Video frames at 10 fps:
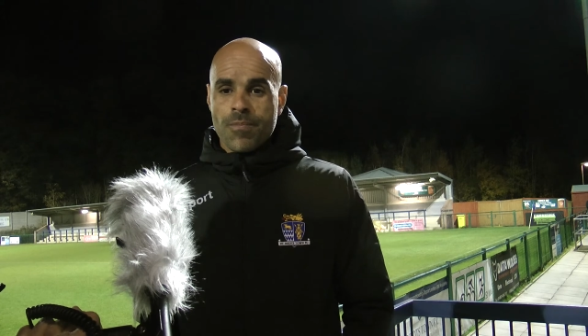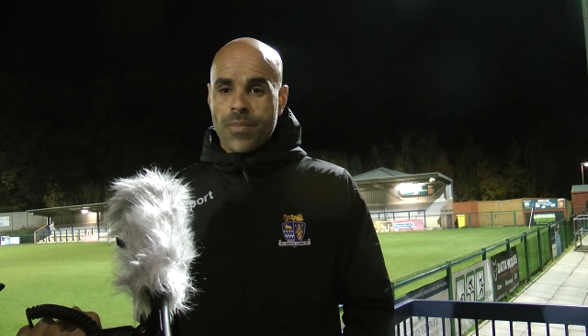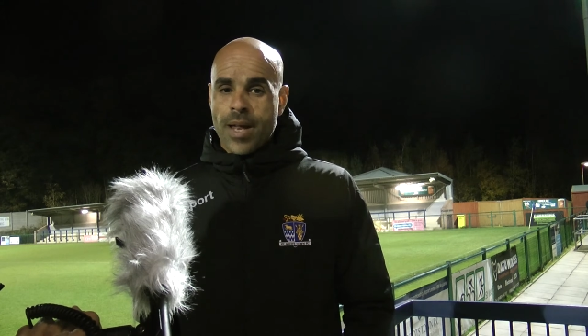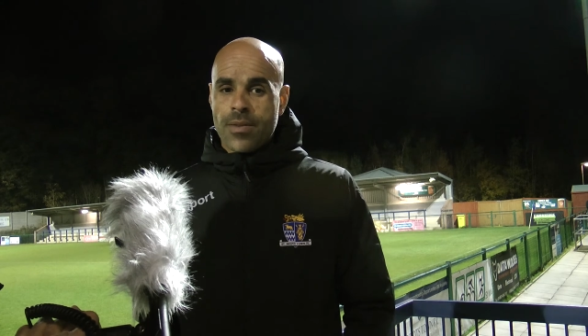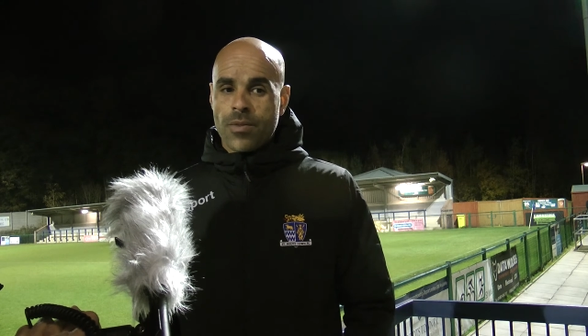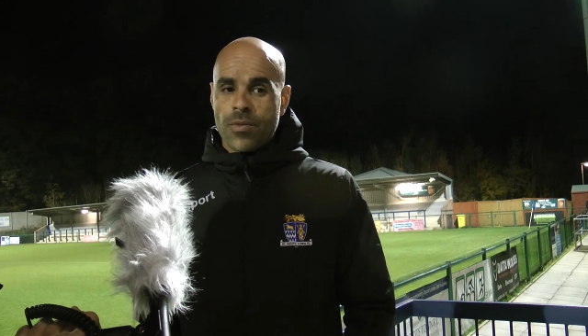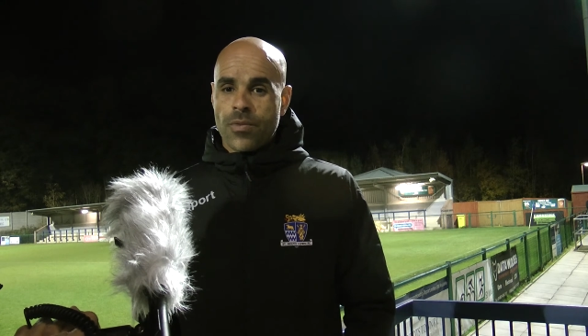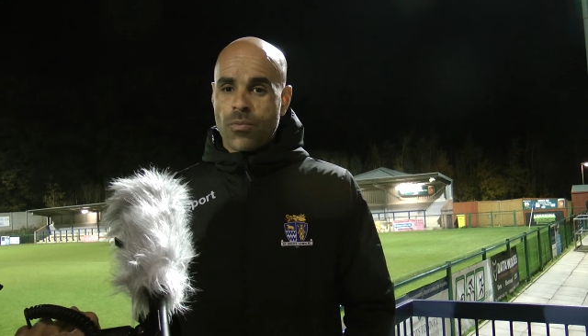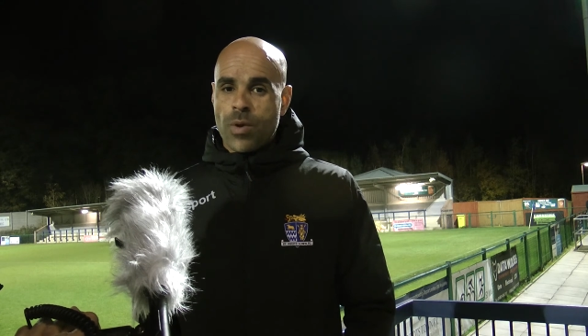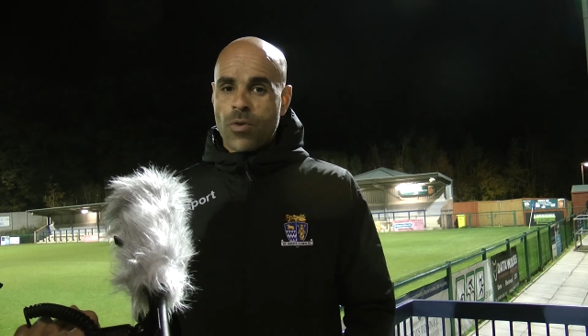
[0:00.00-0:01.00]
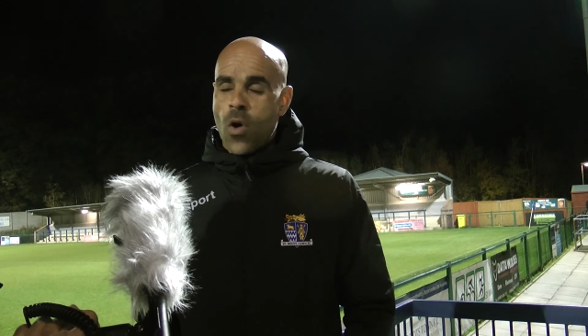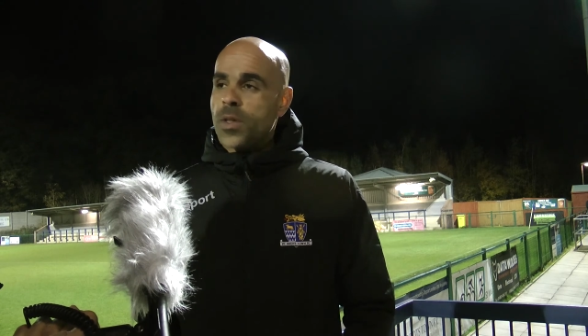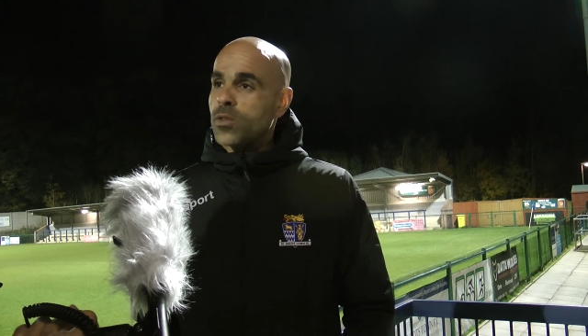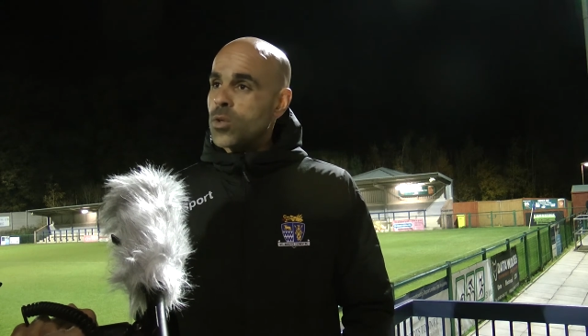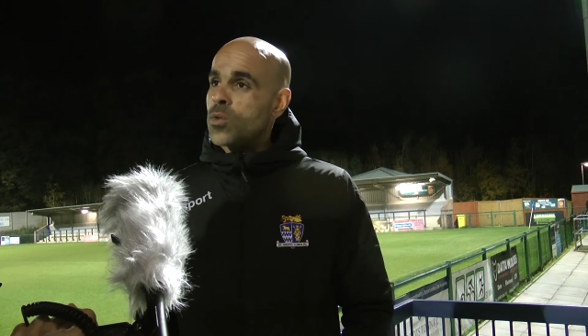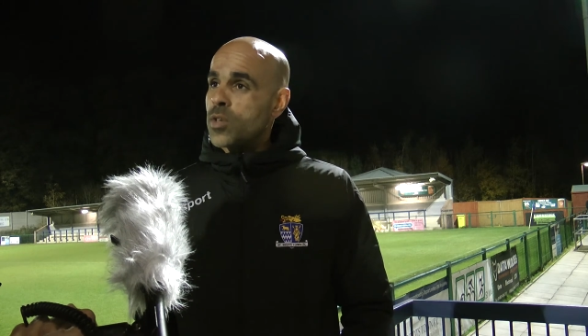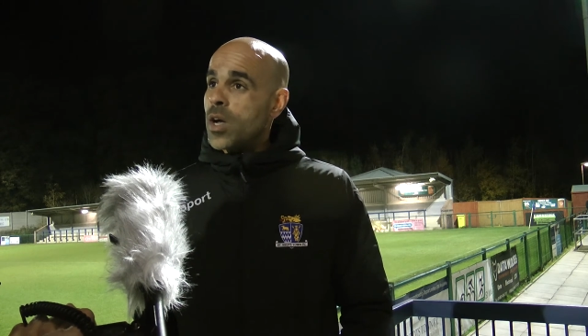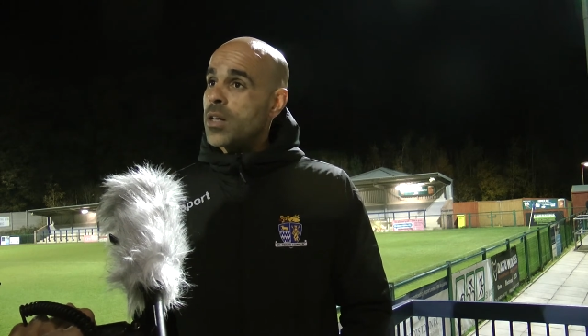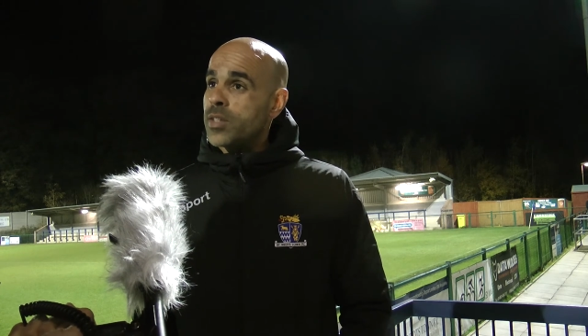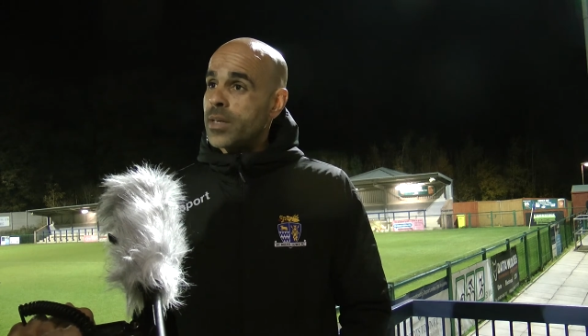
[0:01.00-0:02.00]
then we've got the tools to
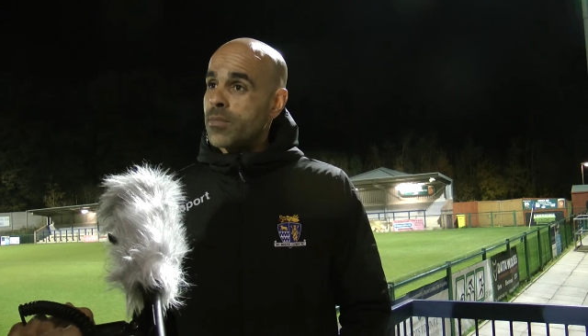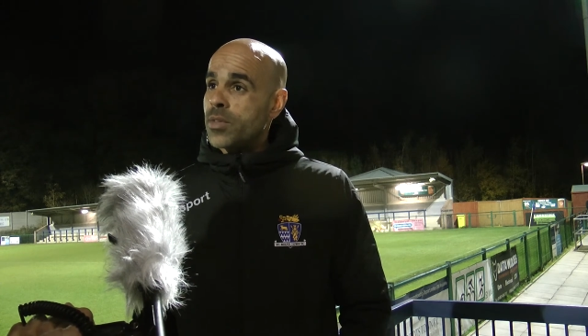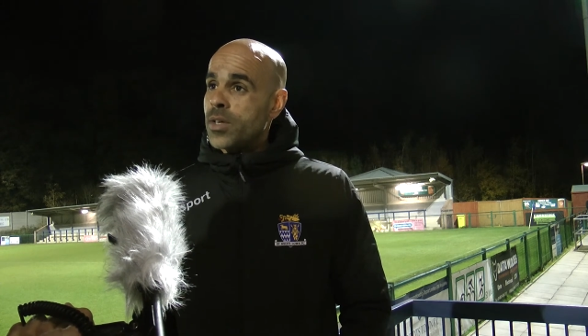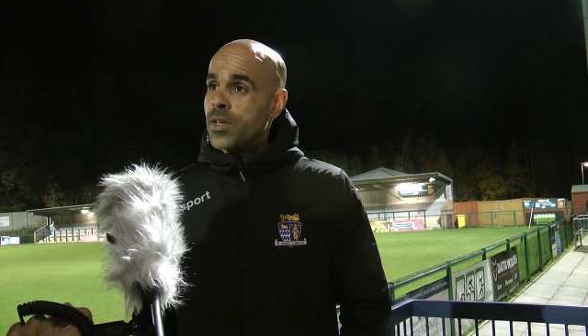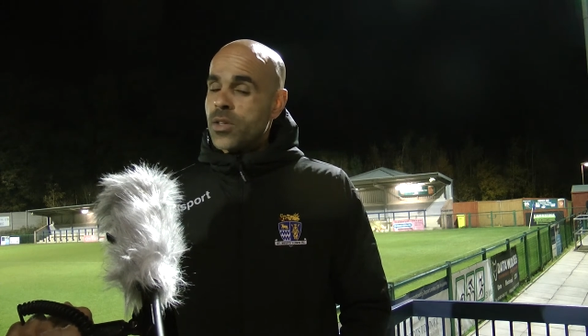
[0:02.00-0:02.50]
hurt teams.